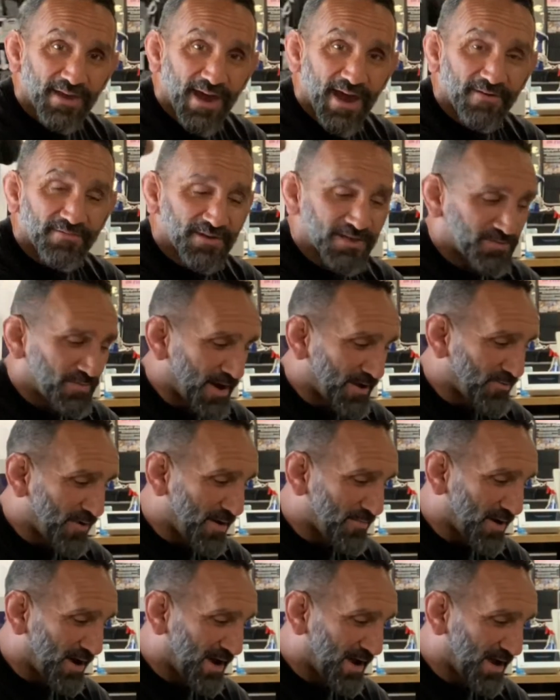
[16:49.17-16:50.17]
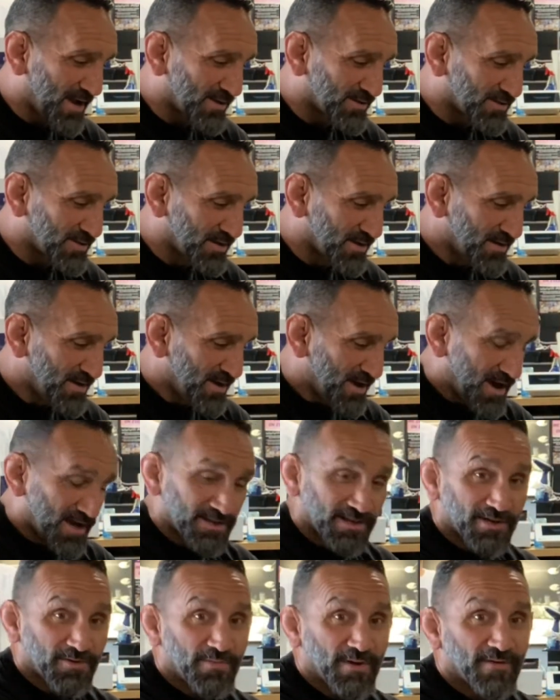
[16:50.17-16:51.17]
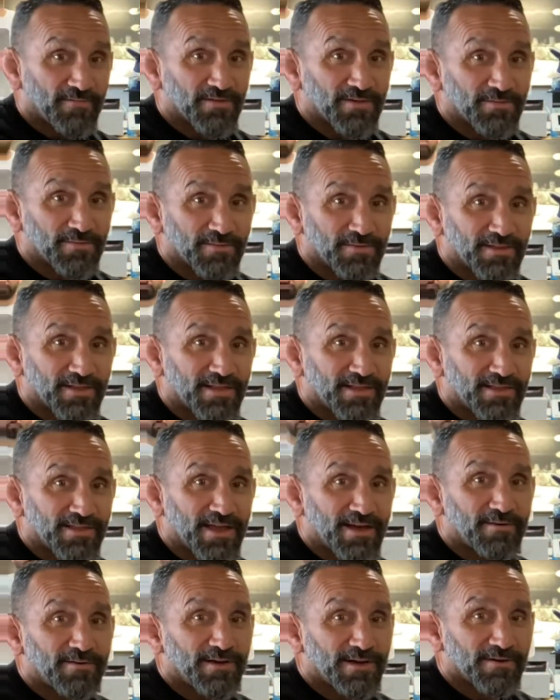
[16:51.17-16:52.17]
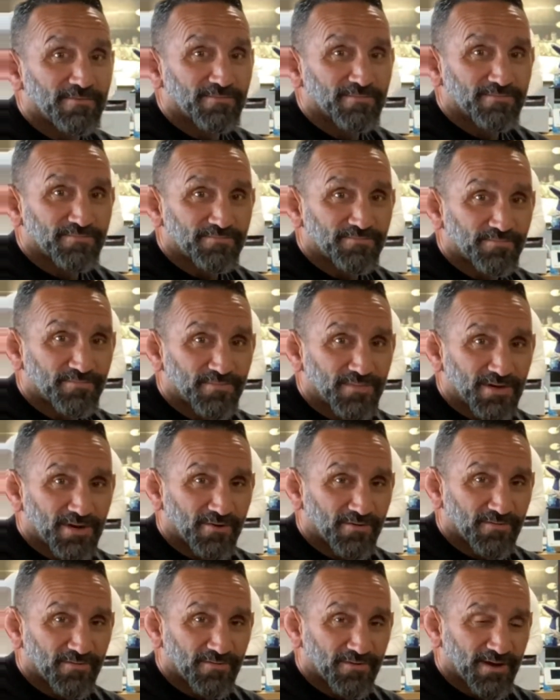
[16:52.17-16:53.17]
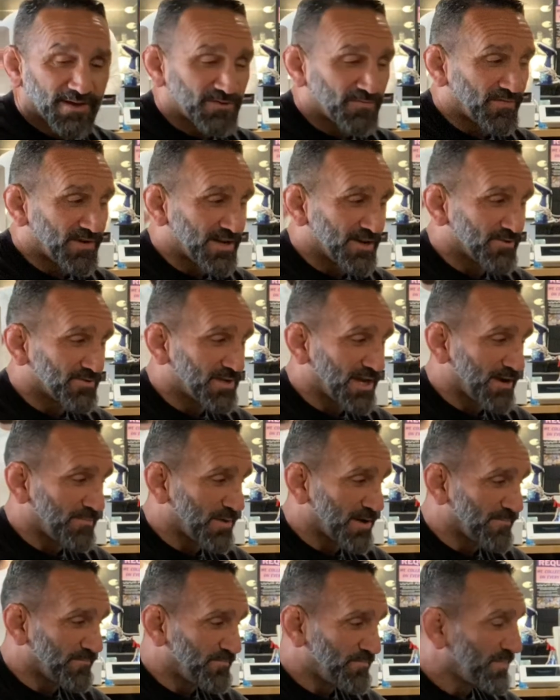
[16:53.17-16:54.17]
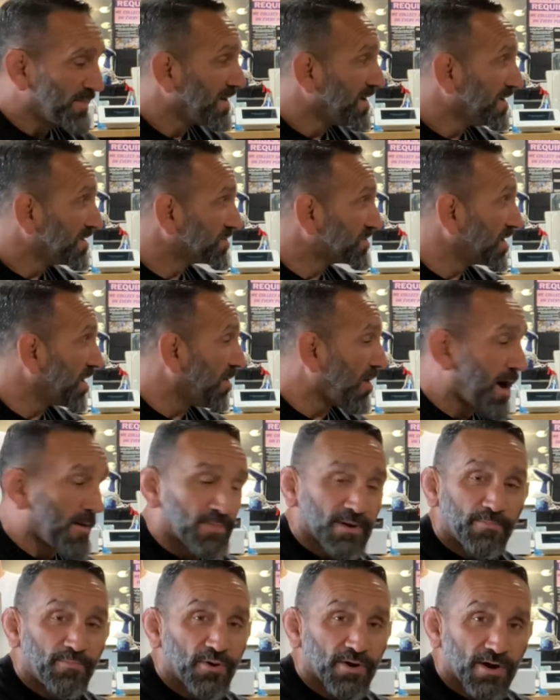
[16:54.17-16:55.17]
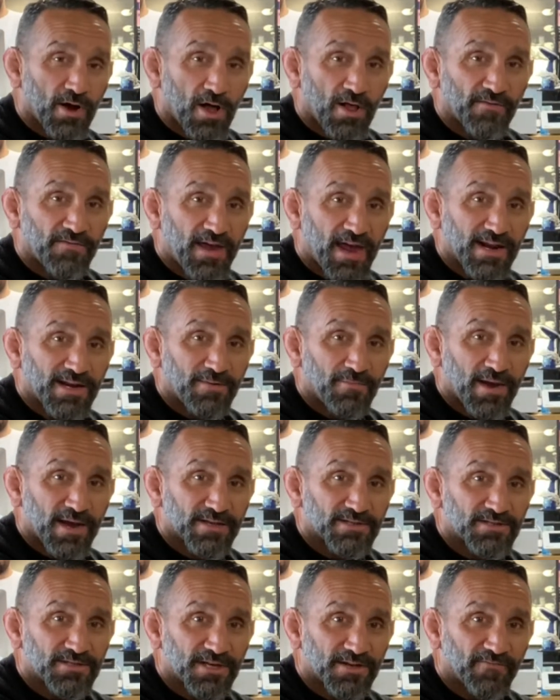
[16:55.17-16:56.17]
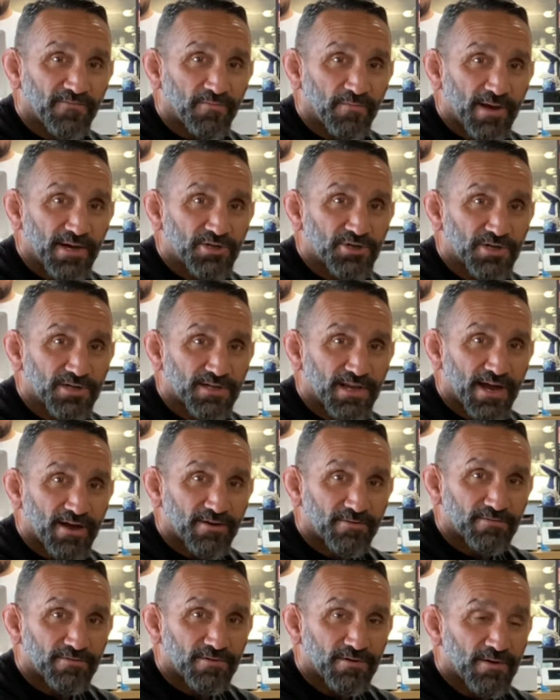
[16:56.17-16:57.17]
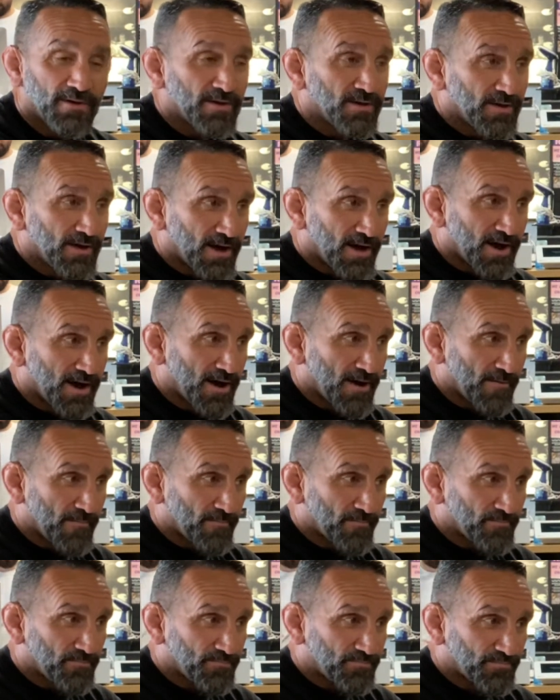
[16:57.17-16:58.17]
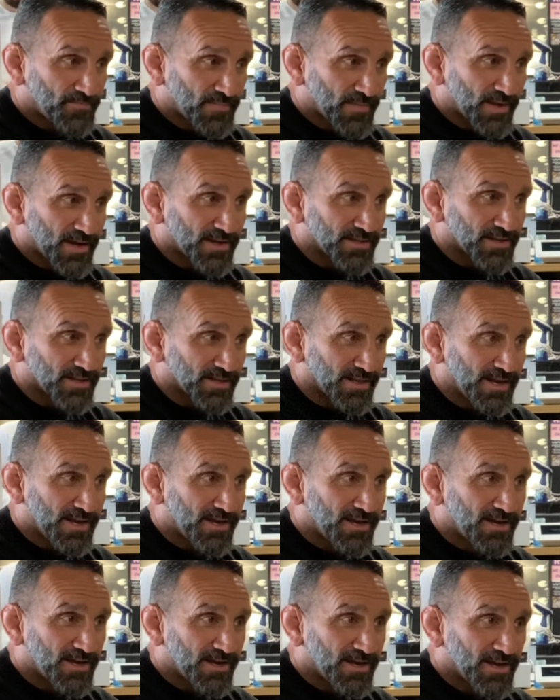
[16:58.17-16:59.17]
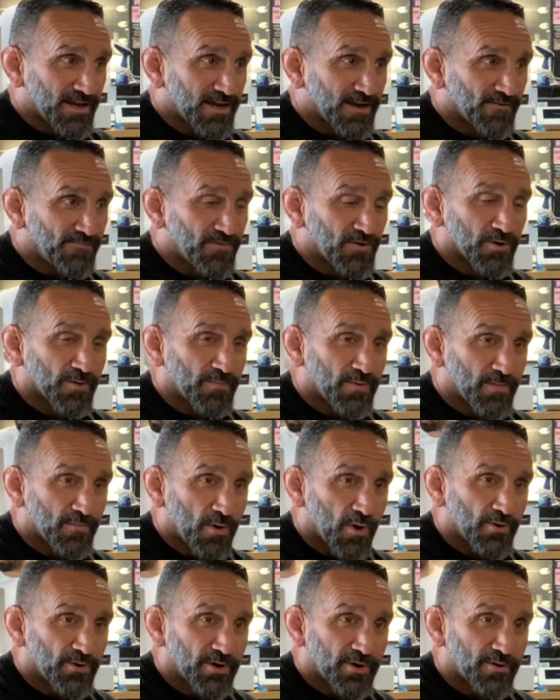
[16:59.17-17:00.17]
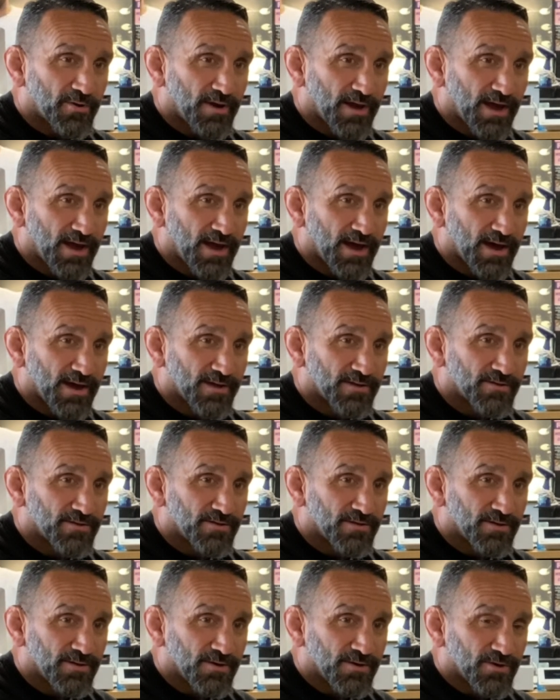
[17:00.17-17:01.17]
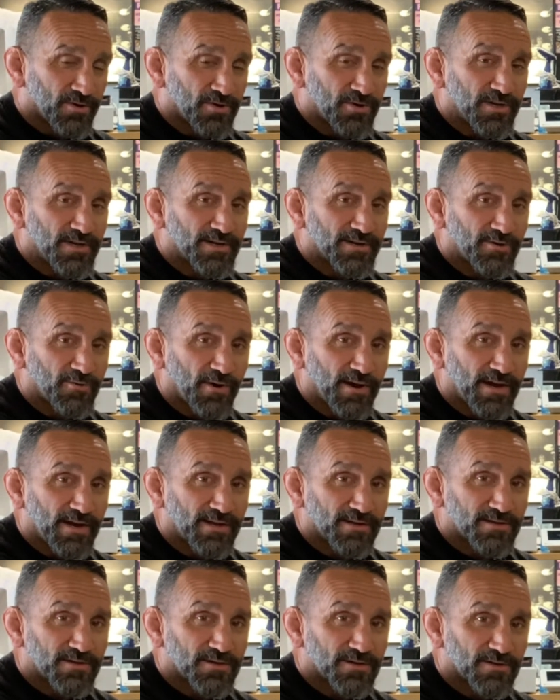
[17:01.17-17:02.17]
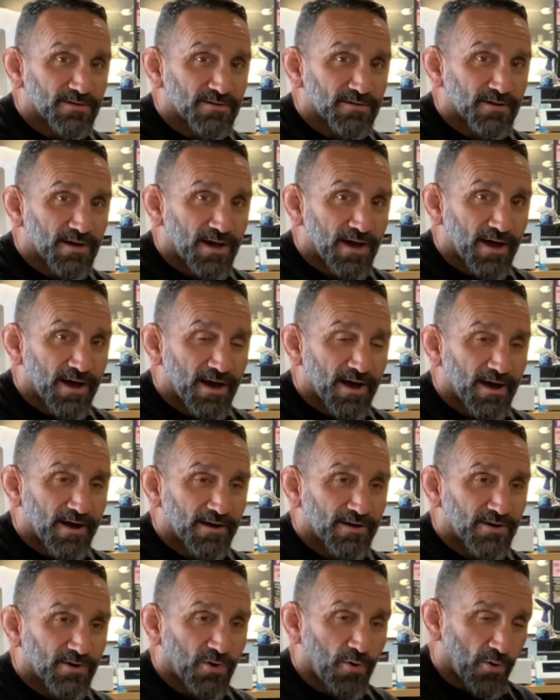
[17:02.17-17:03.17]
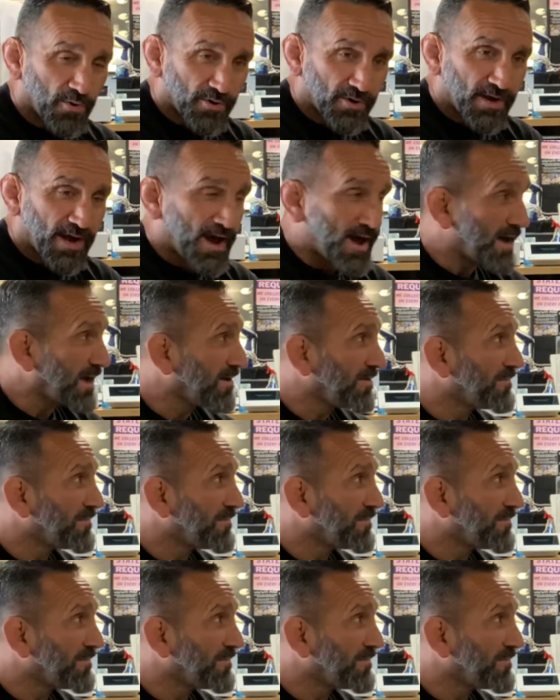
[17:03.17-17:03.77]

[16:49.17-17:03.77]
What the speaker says: have this man wrap my hands and then to be able to let him, you know, us videotape it. So I'm going to put all of Candyman's information down in the link. If you're a promoter and you need a great corner guy,